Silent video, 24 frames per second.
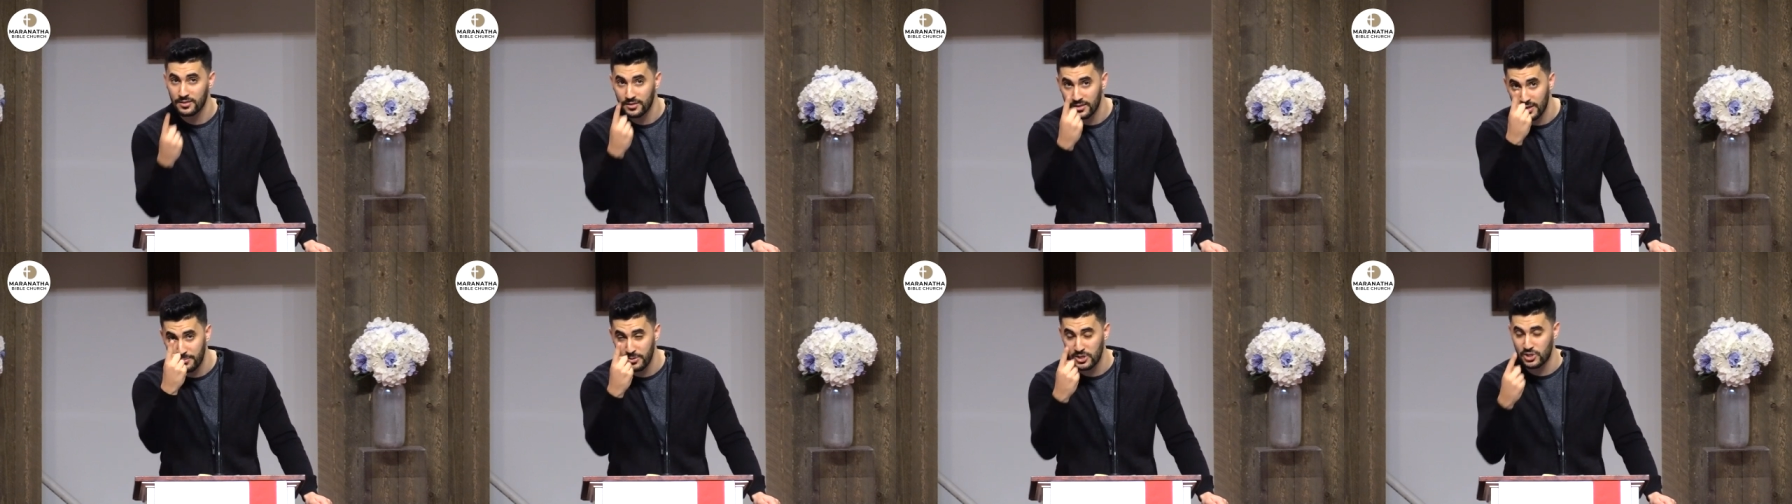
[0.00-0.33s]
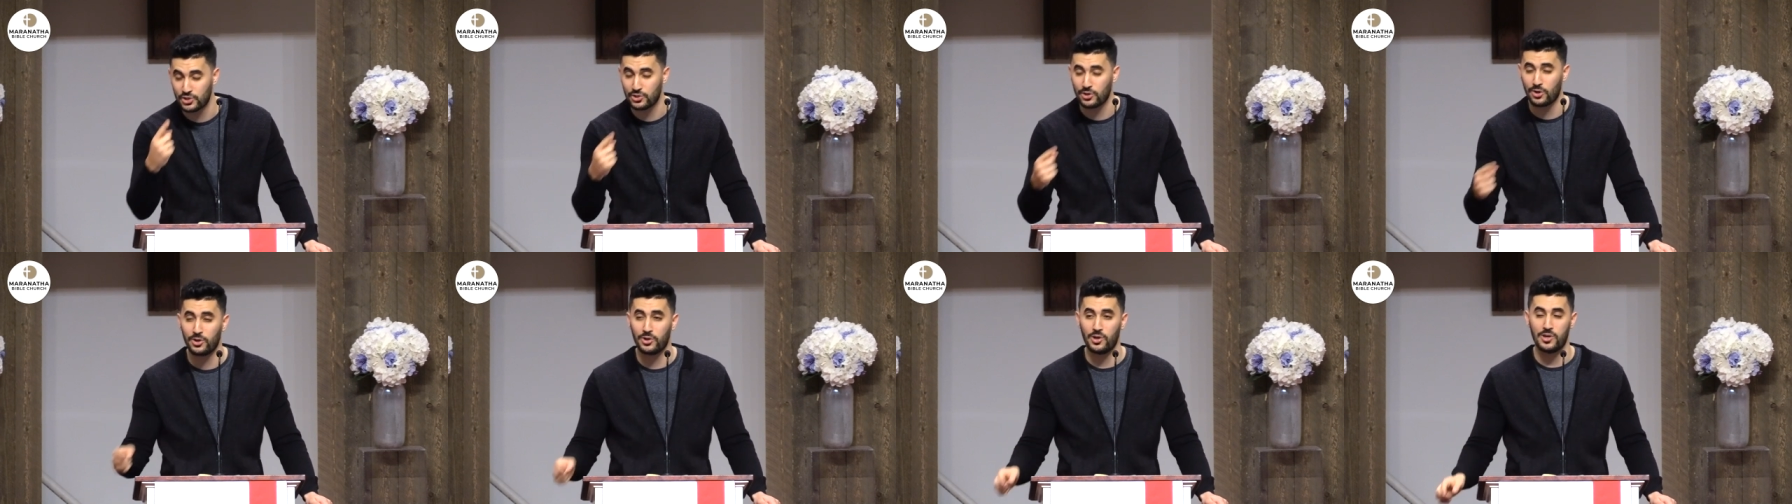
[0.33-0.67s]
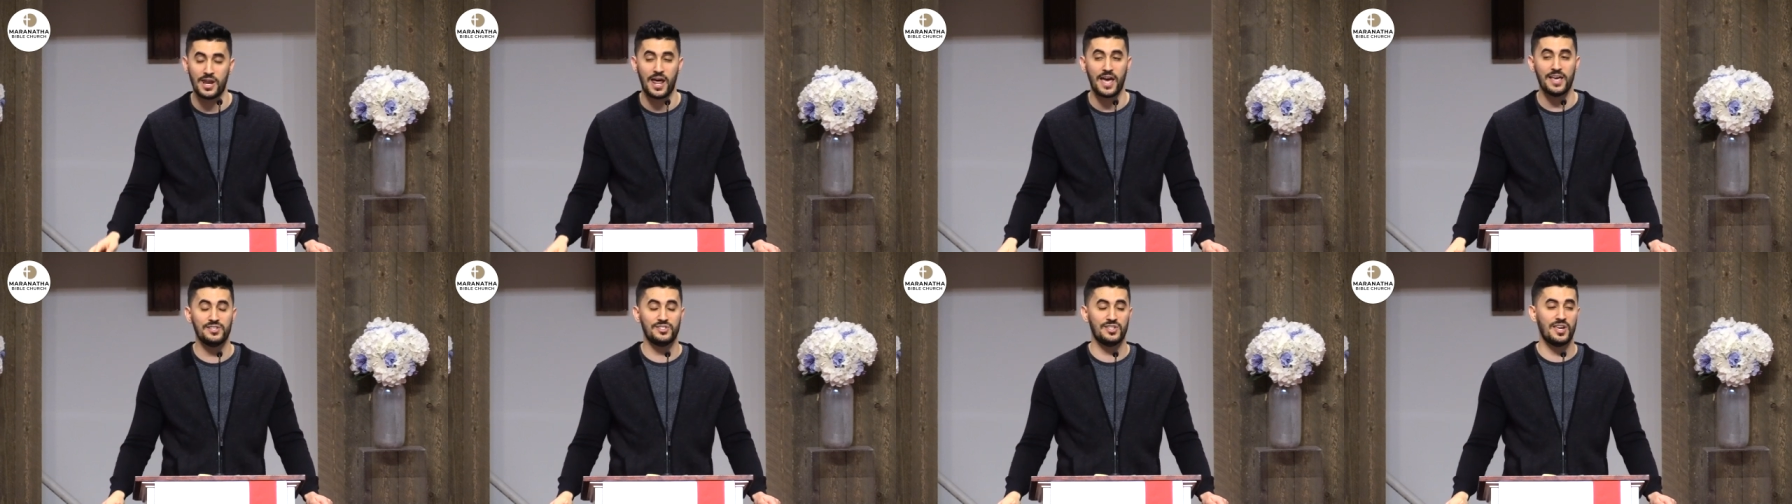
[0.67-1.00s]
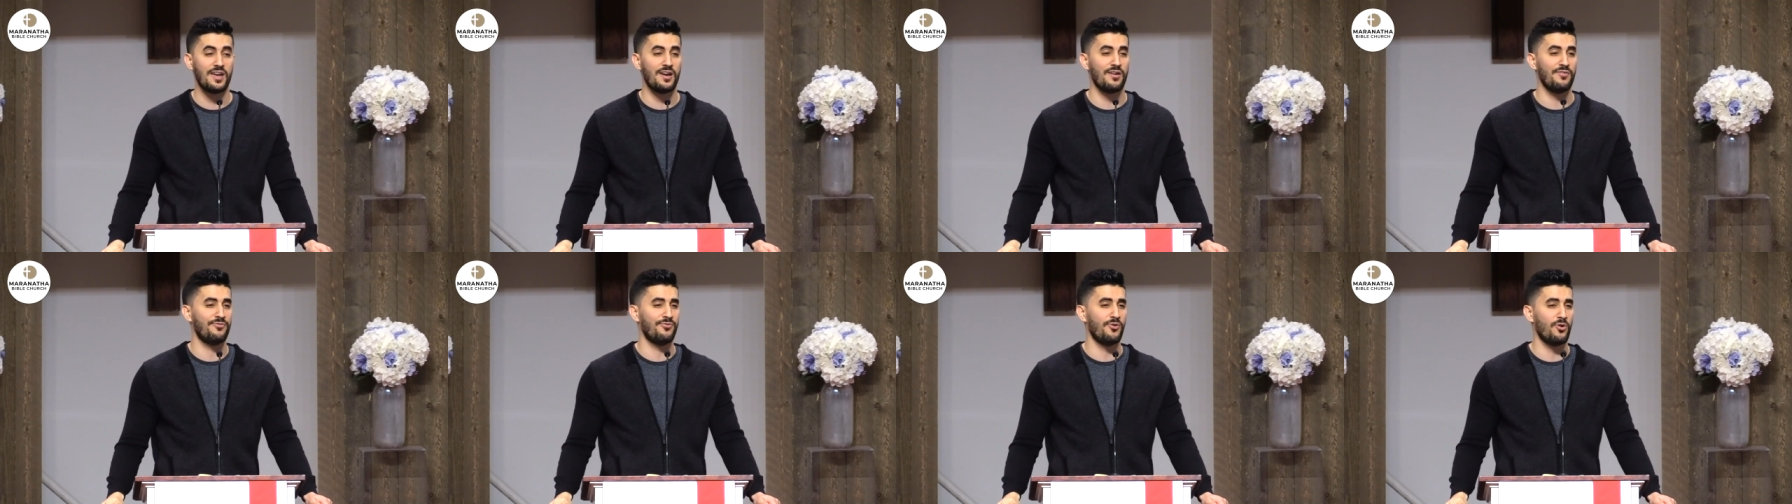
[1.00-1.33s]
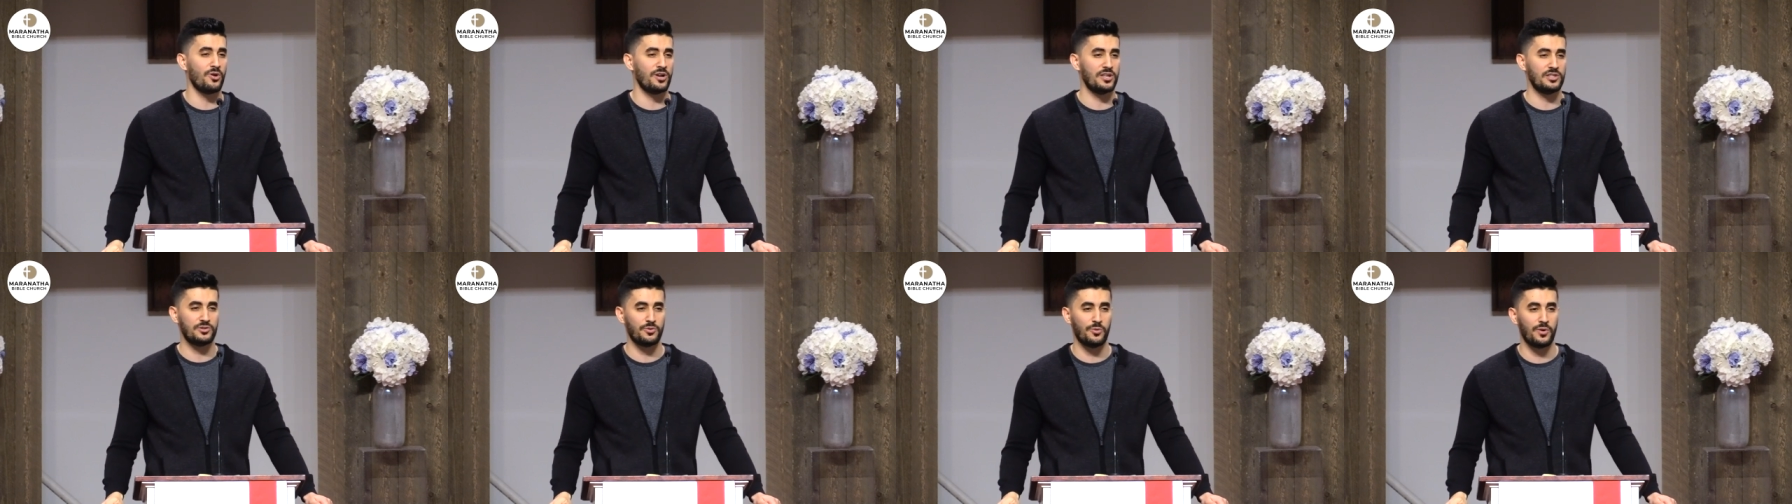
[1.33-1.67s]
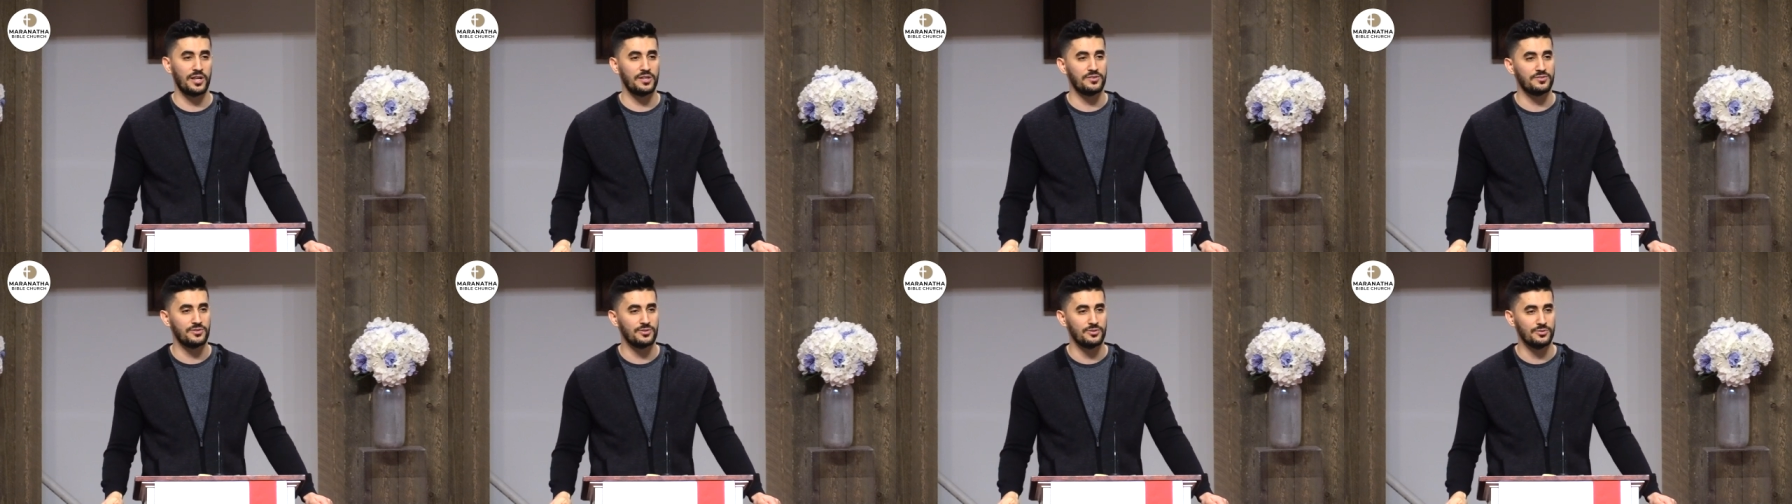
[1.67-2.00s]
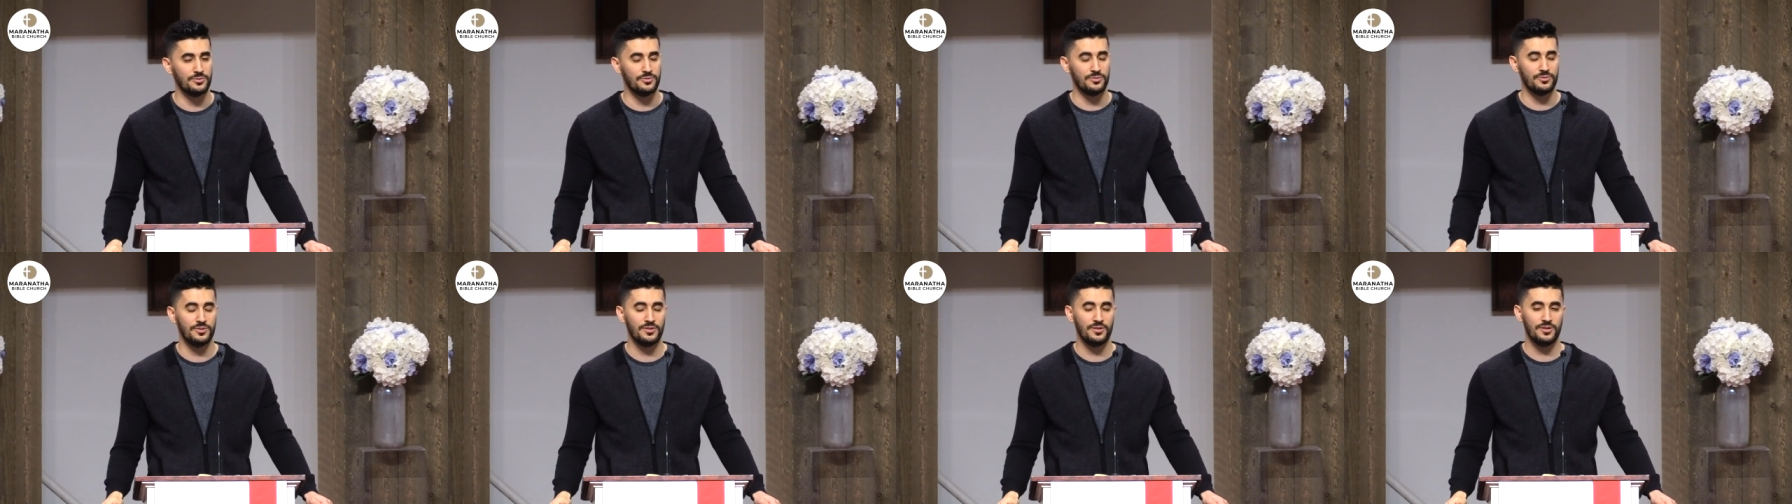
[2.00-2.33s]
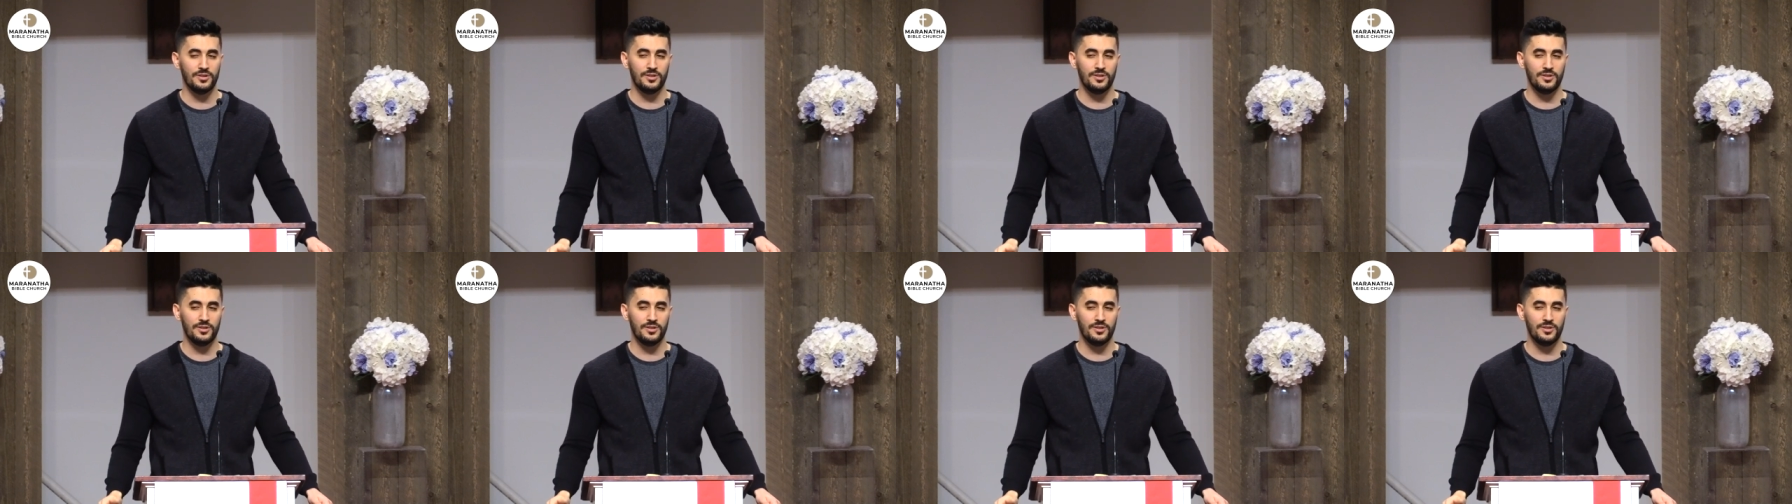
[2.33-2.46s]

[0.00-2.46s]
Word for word: Let me show you in Isaiah 40, 22.